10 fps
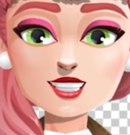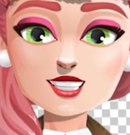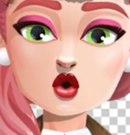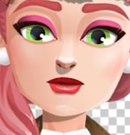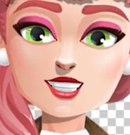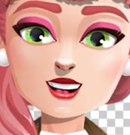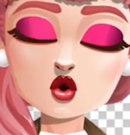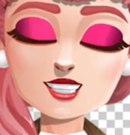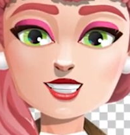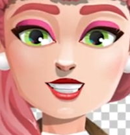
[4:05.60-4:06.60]
you will
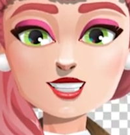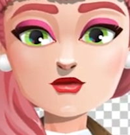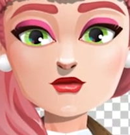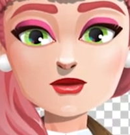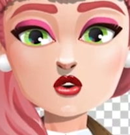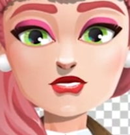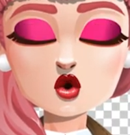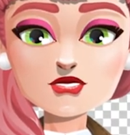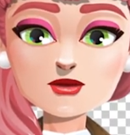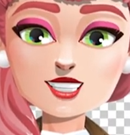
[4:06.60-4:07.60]
find many
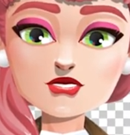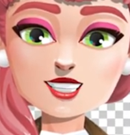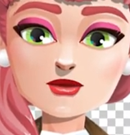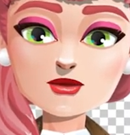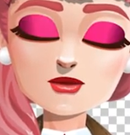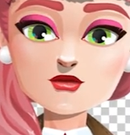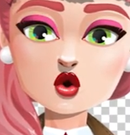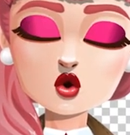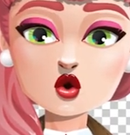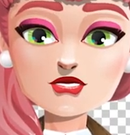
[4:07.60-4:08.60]
folders and
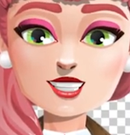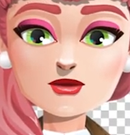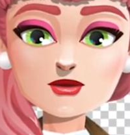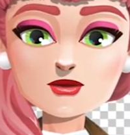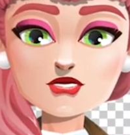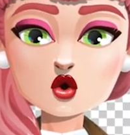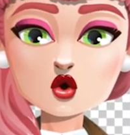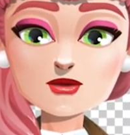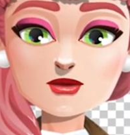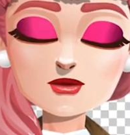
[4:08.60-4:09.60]
numerous
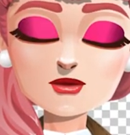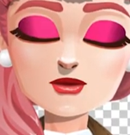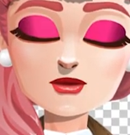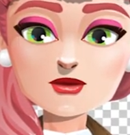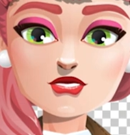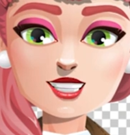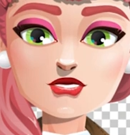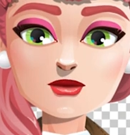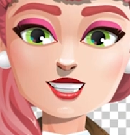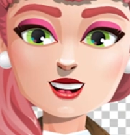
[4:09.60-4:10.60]
layers. For
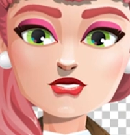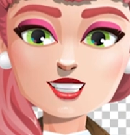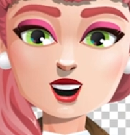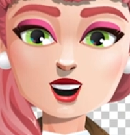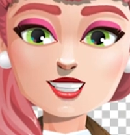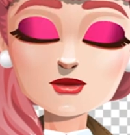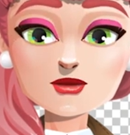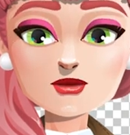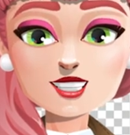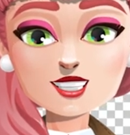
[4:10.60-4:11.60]
example, inside her head
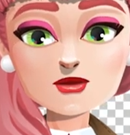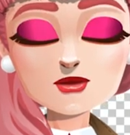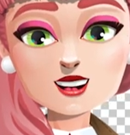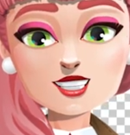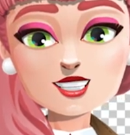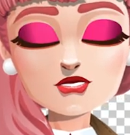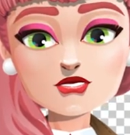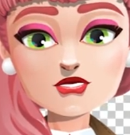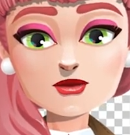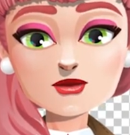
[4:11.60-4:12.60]
group, you will find her
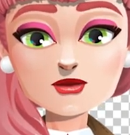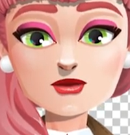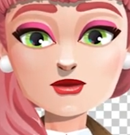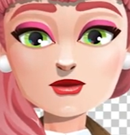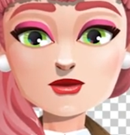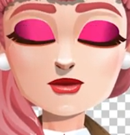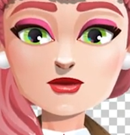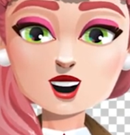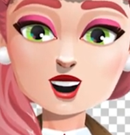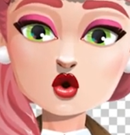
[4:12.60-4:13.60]
mouths,
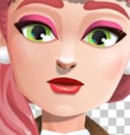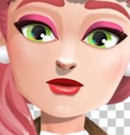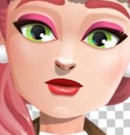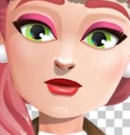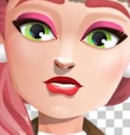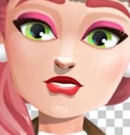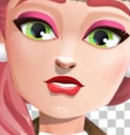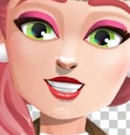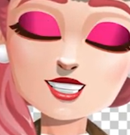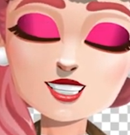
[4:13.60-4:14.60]
all
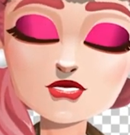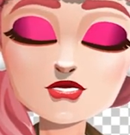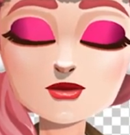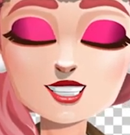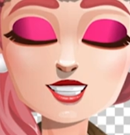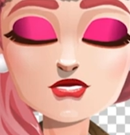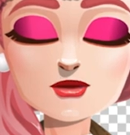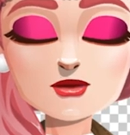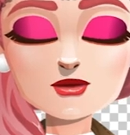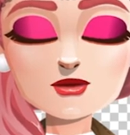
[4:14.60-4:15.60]
twenty-six of
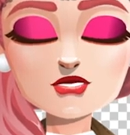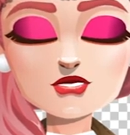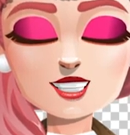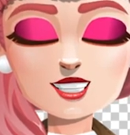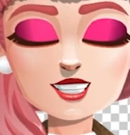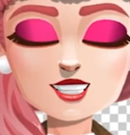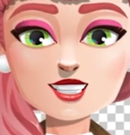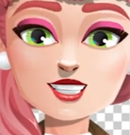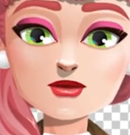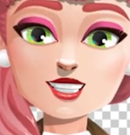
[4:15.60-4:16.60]
them. Why
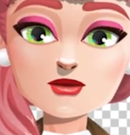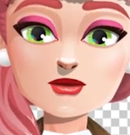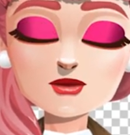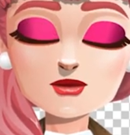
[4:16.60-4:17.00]
twenty-six?